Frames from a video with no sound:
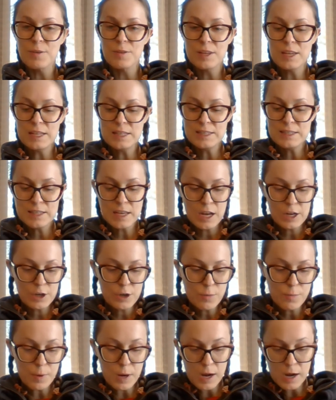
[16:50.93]
the inside of
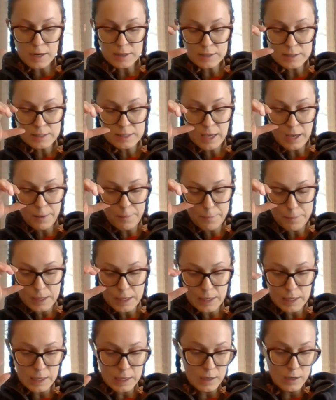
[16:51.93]
your box can
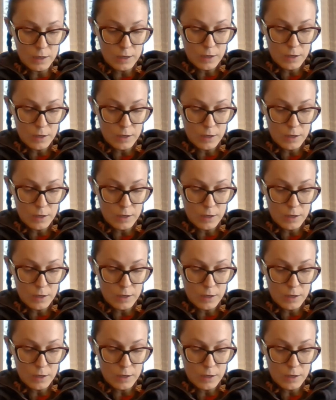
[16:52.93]
be